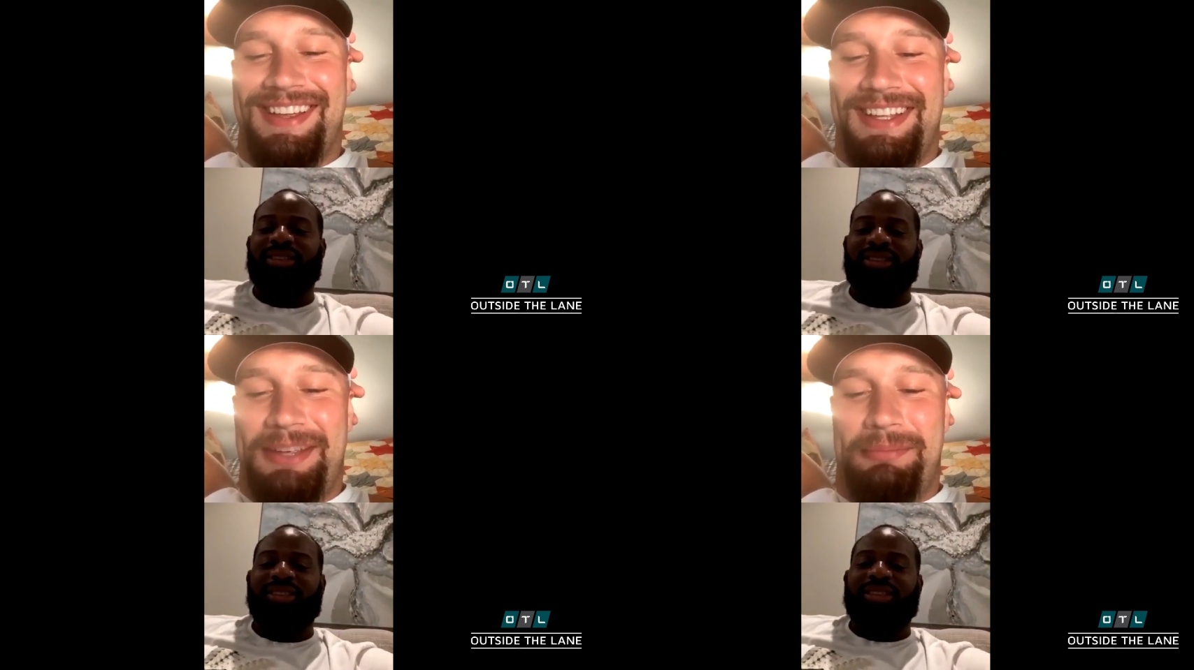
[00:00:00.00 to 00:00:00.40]

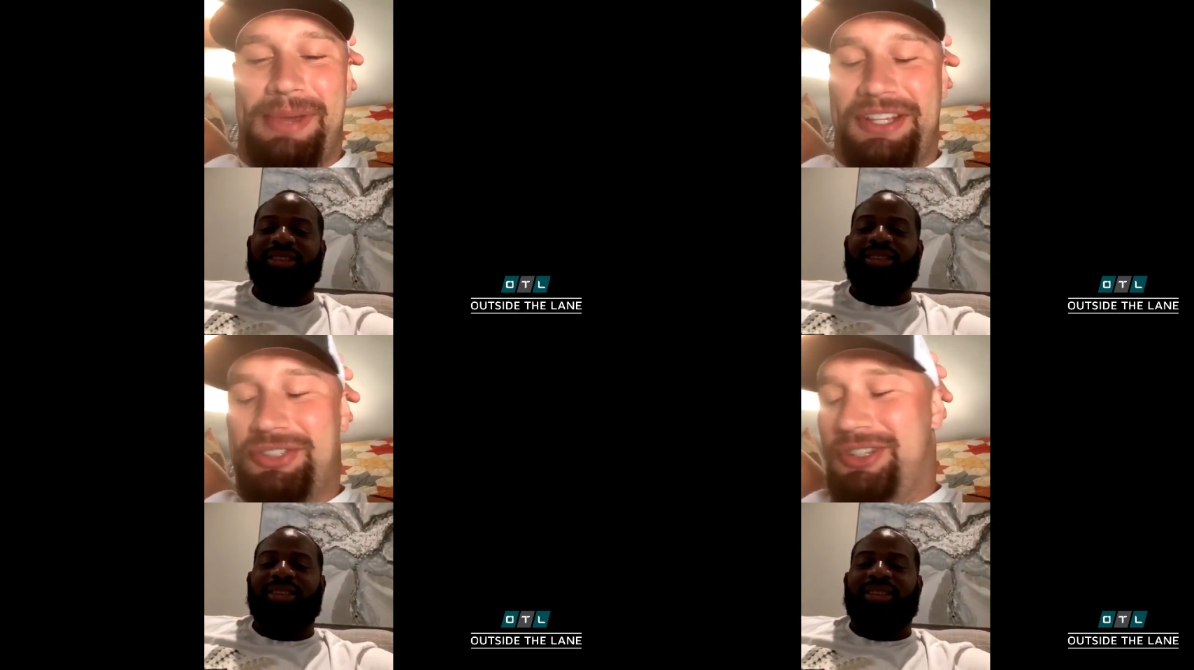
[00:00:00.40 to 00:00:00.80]
Speaker 1: you
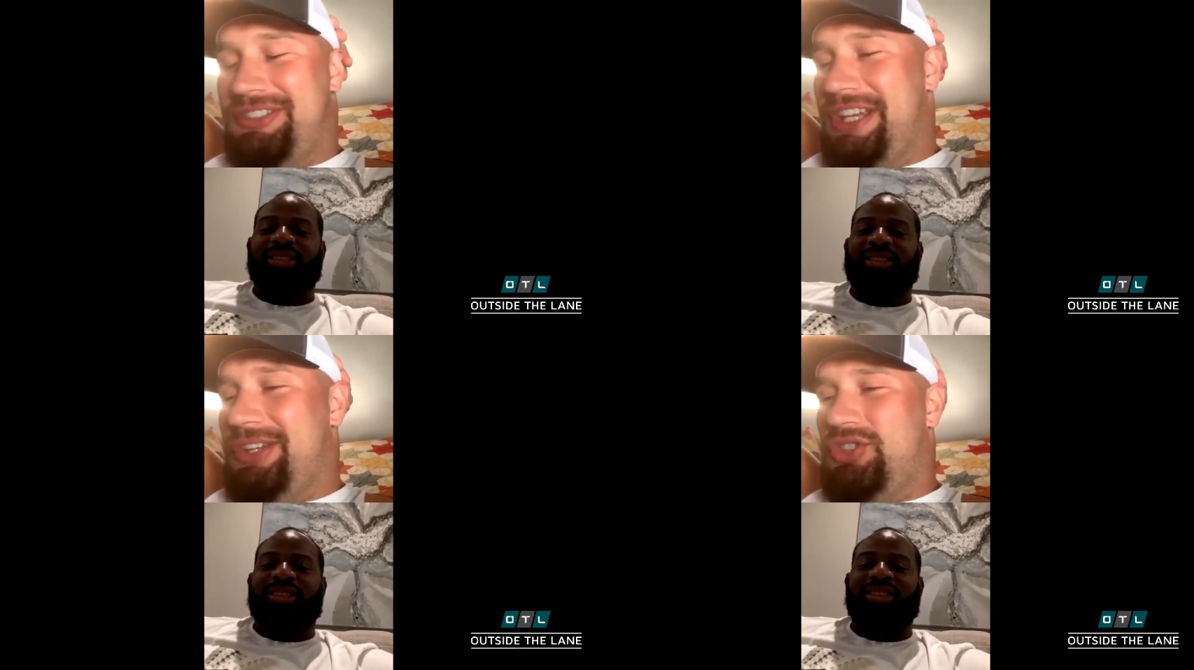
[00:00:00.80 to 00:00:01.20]
make sure
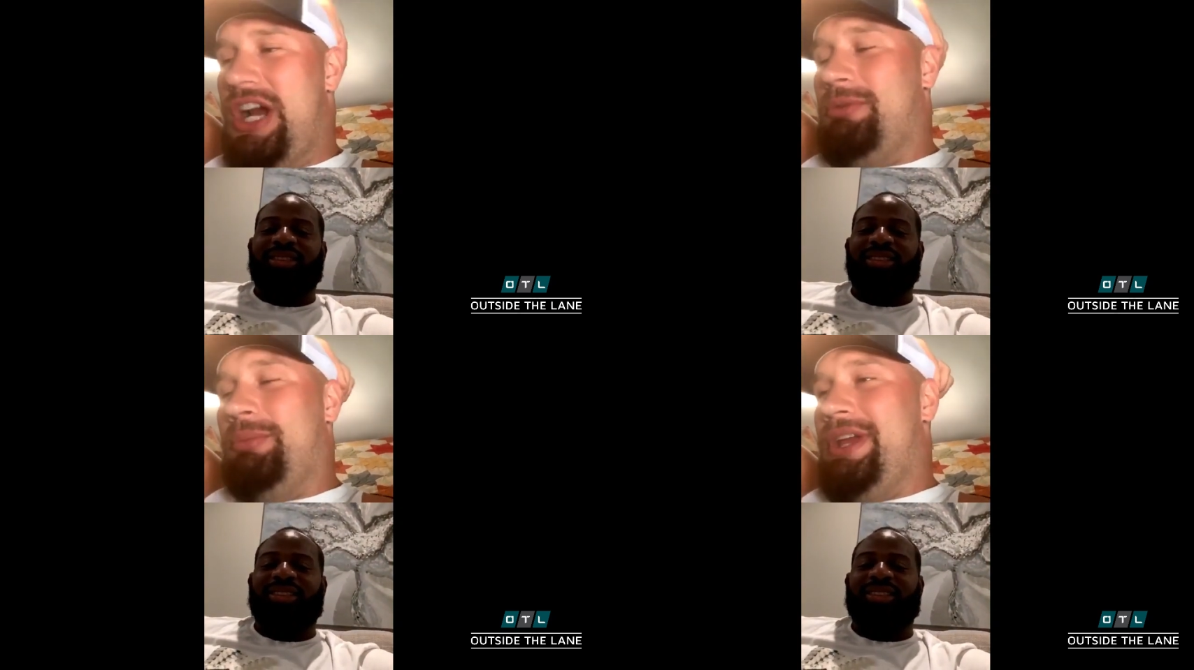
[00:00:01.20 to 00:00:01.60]
to take your
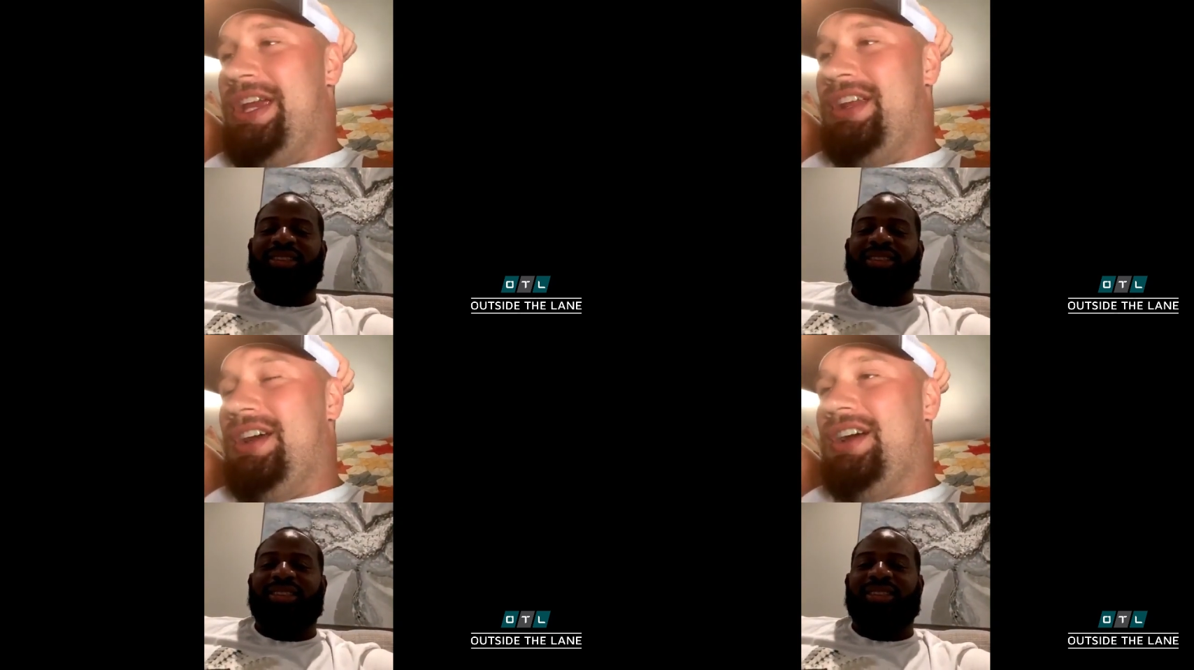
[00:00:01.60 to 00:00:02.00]

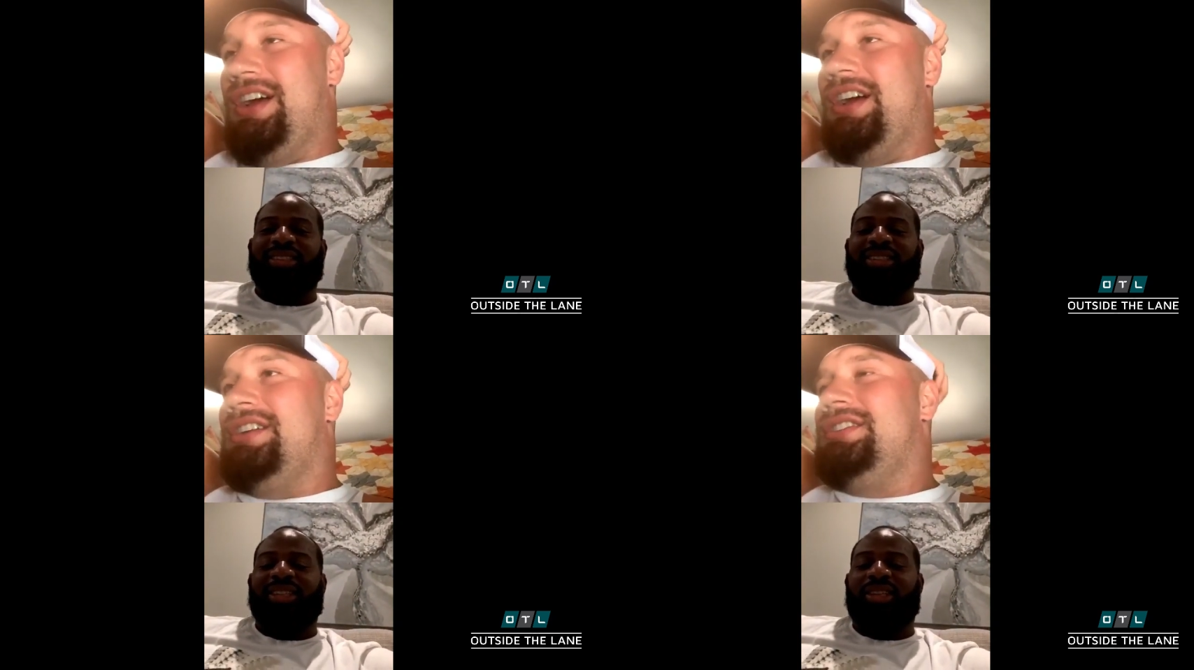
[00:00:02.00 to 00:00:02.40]
Dramamine.
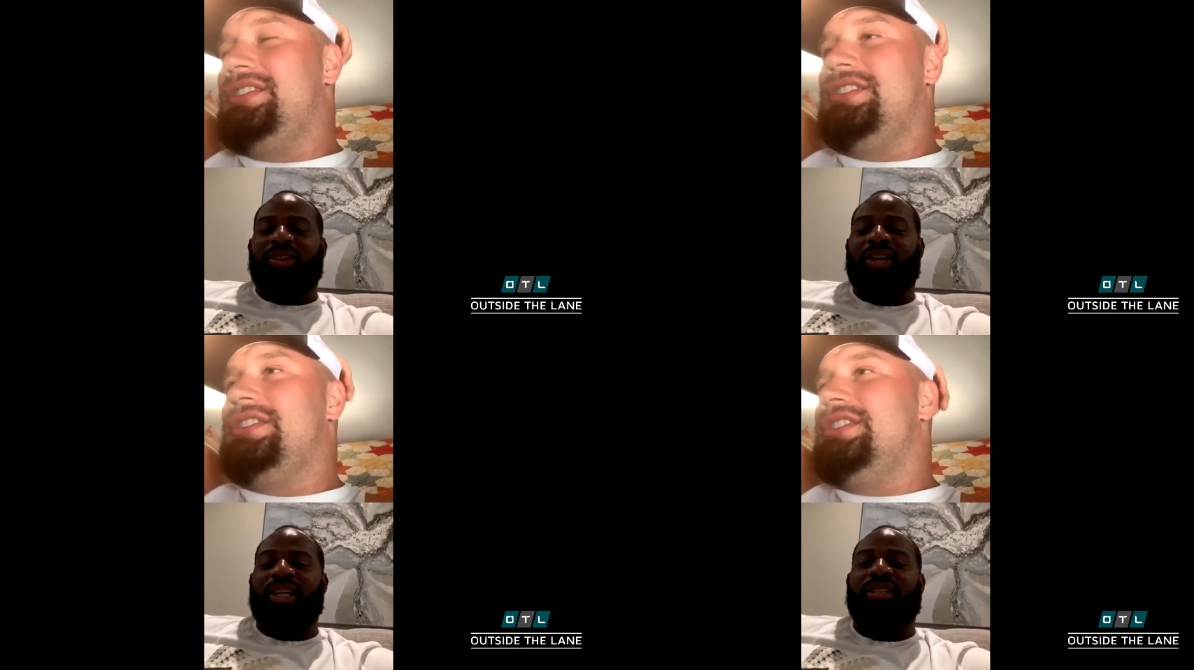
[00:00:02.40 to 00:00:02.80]
Uh,
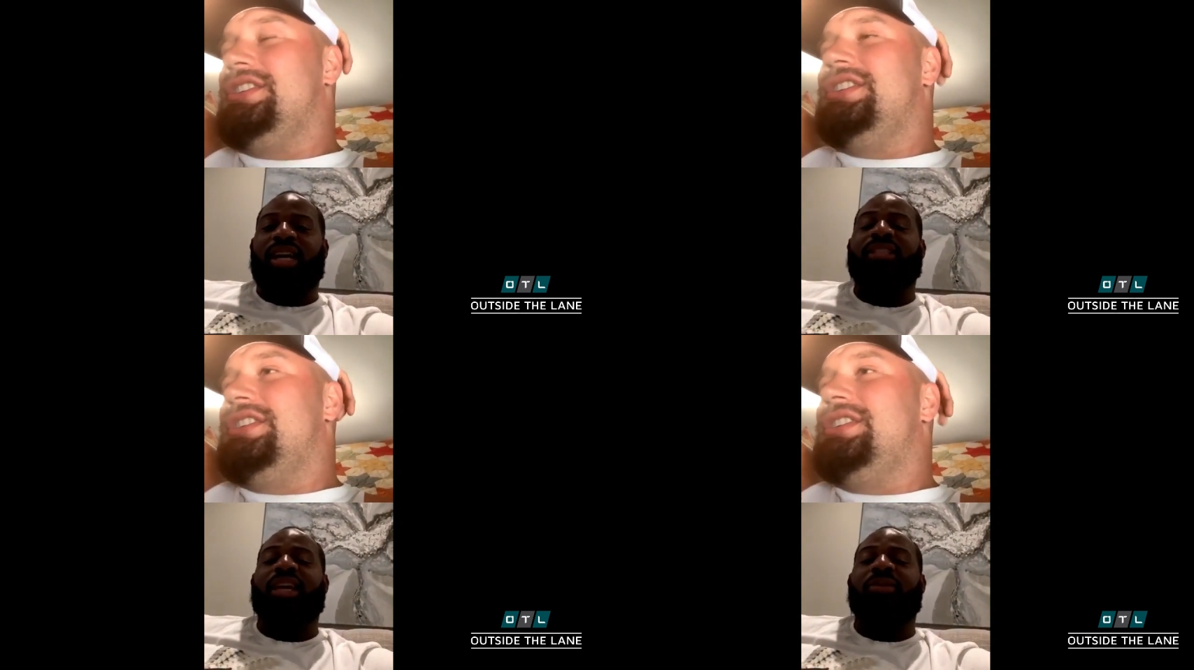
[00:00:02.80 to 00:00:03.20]

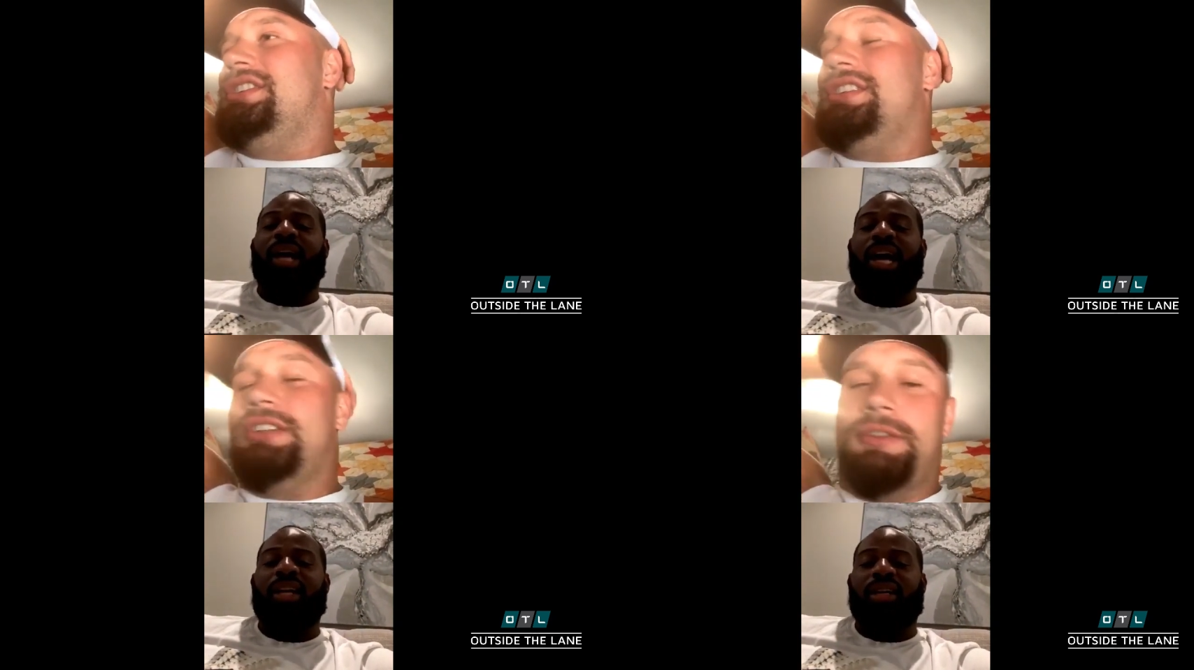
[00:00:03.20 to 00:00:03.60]
I tell
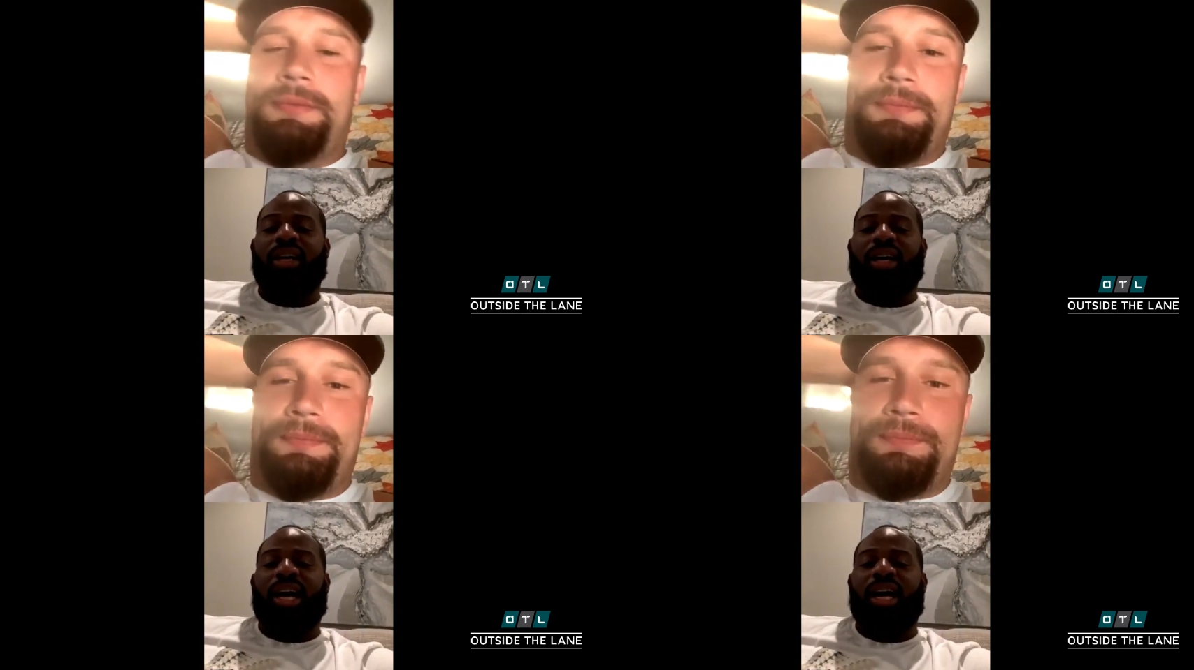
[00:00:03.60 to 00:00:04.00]
you what, I had a, uh, I